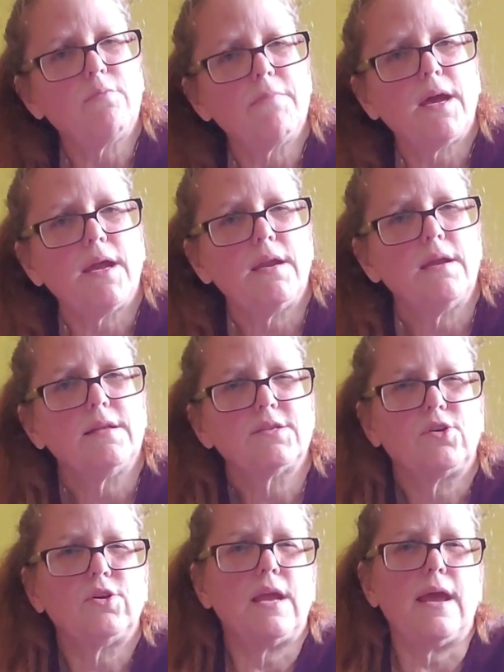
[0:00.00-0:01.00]
your bed.
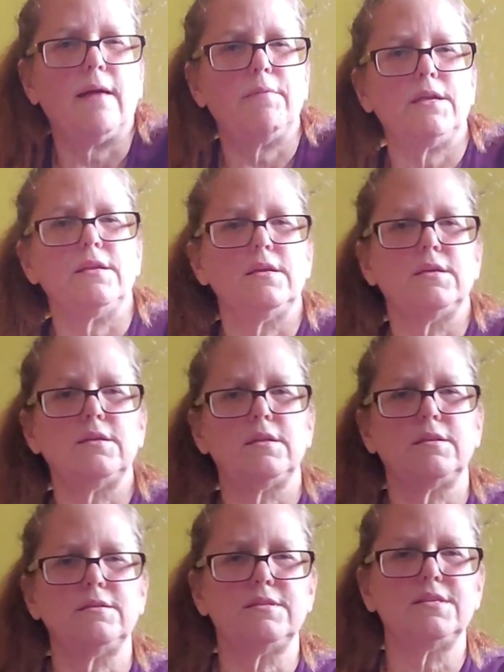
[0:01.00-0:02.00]
It's a good habit.
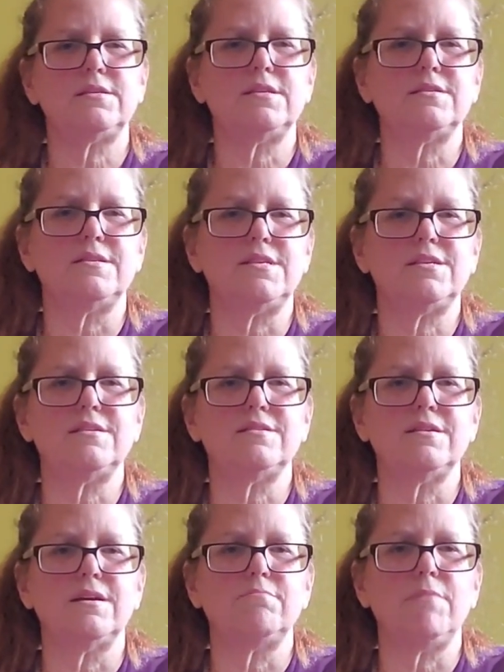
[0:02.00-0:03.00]
This is
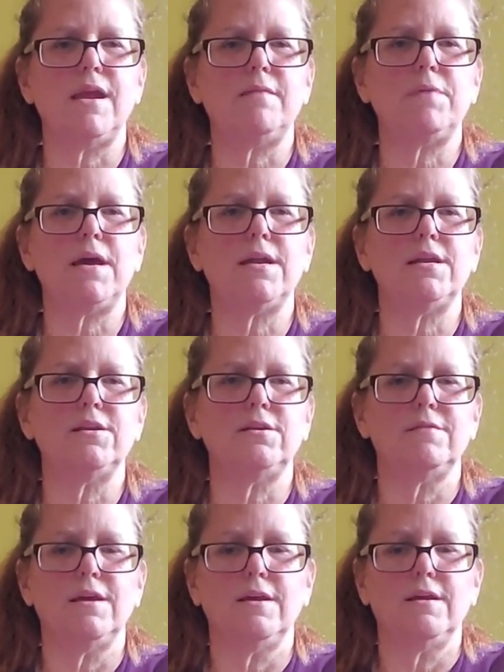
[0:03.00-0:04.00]
an unmade bed
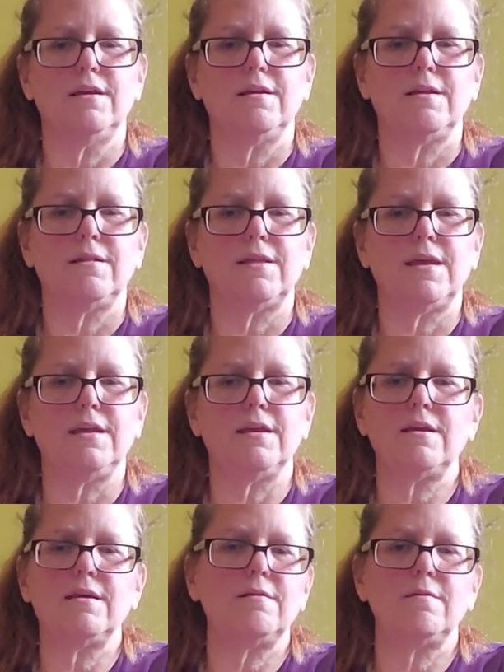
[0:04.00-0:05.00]
and
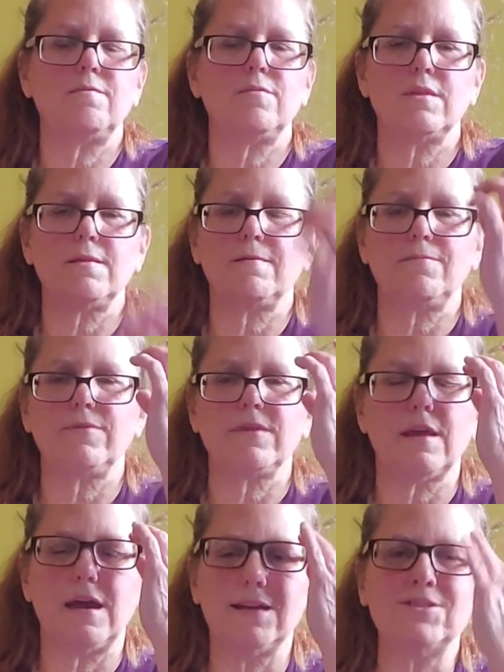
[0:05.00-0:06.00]
leg
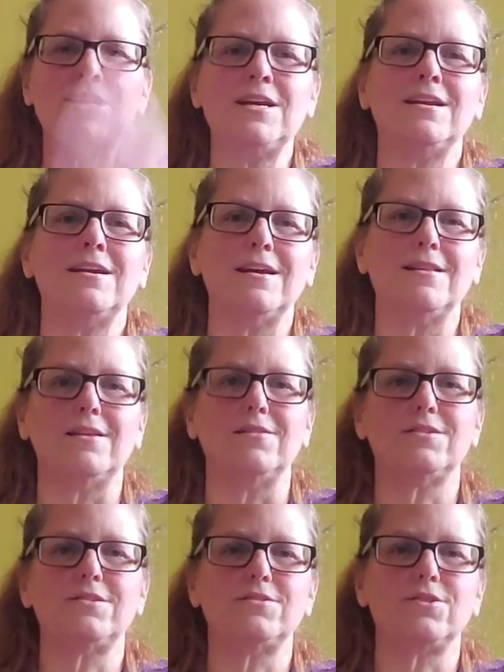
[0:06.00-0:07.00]
hygiene, and then
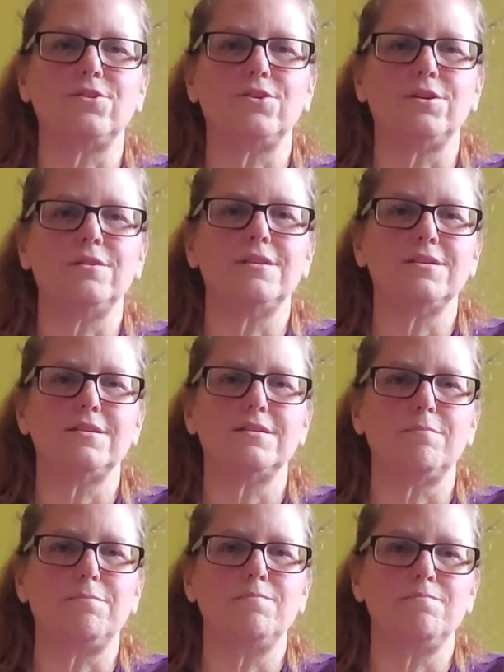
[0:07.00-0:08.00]
this
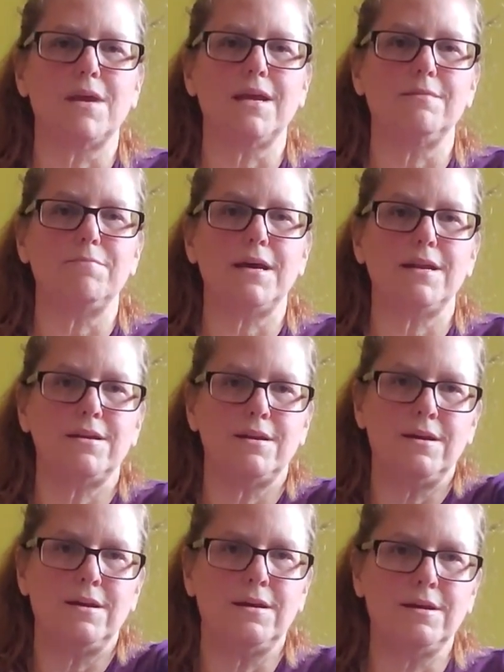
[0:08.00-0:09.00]
is a made bed.
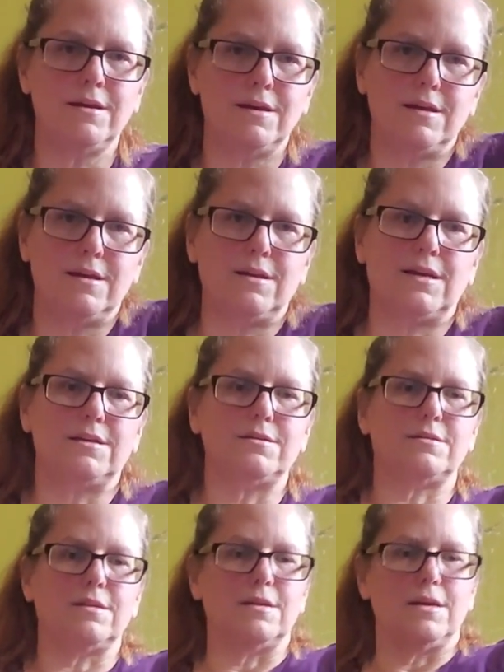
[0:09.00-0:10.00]

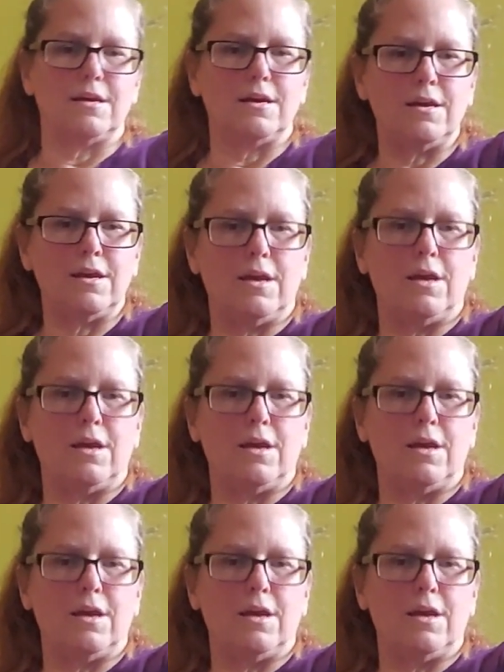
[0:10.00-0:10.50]
Nice.